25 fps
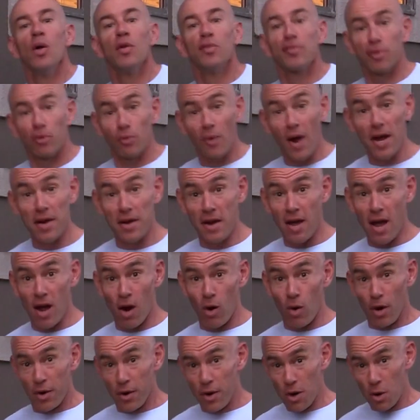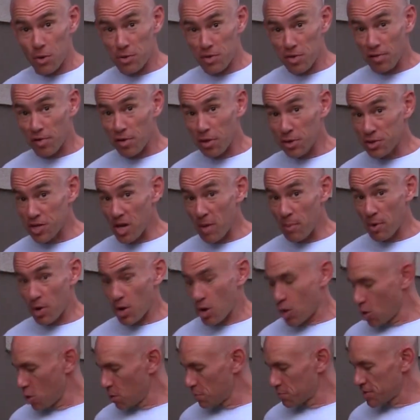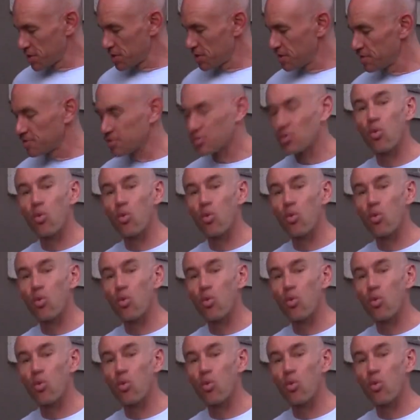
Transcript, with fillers: So right now our coach is hooked up at home to this